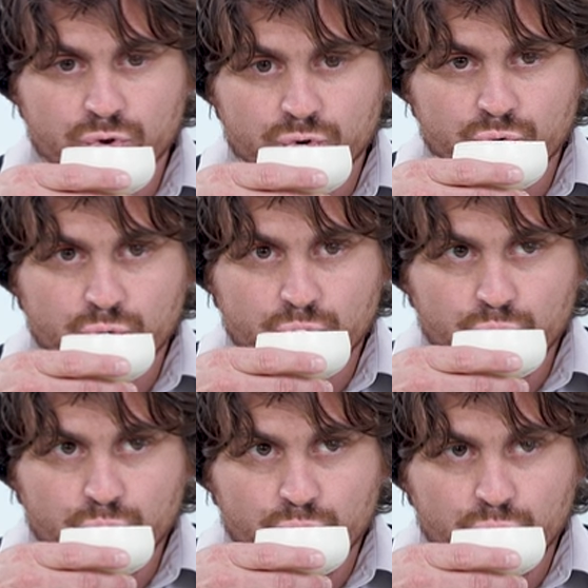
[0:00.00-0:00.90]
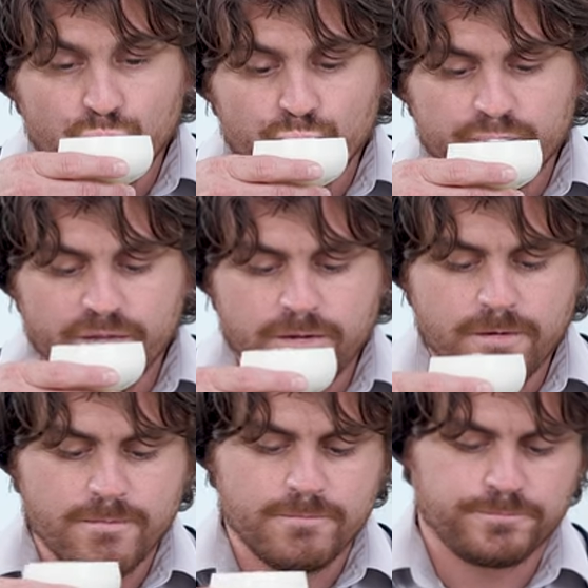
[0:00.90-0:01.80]

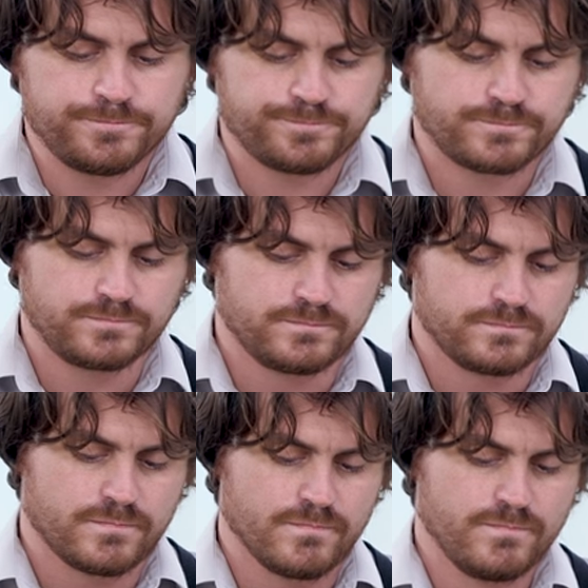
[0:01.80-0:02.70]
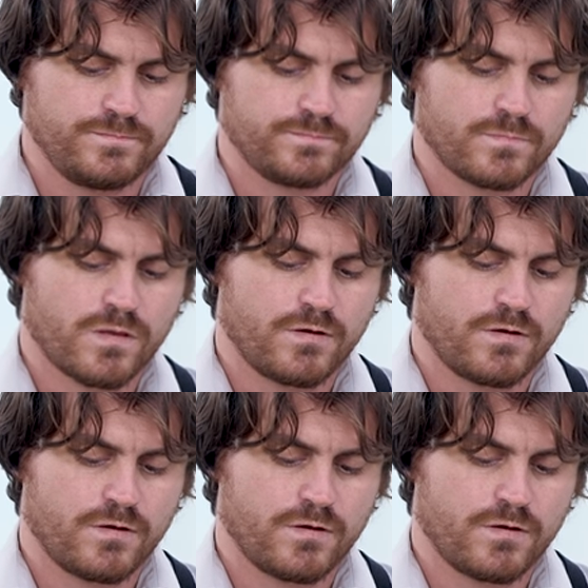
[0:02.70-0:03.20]
No one is speaking in this clip.